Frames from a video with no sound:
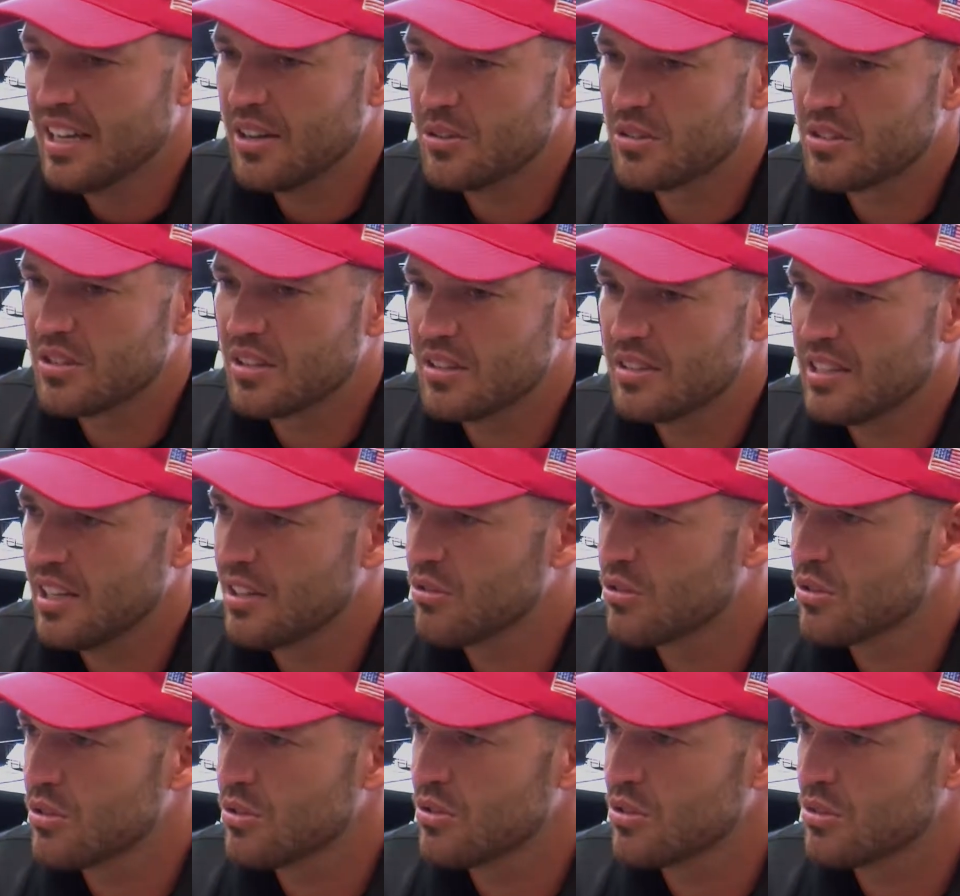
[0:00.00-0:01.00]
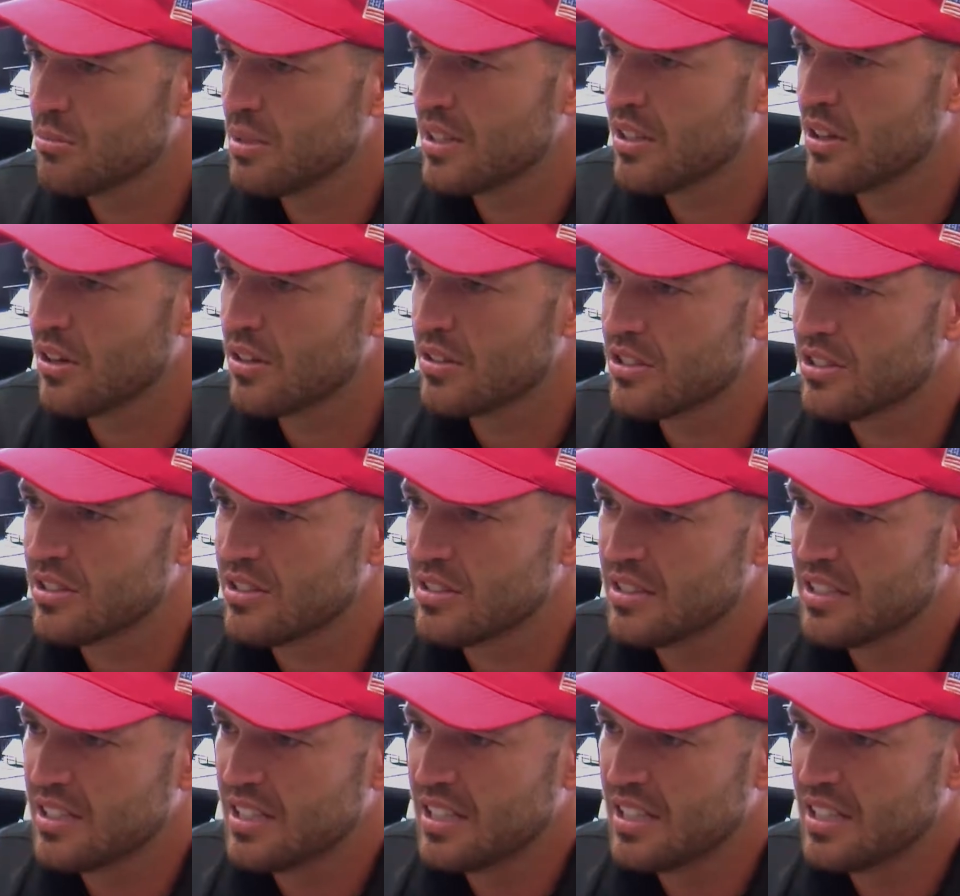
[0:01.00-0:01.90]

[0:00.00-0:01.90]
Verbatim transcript: I was Ted Cruz or Ben Carson's.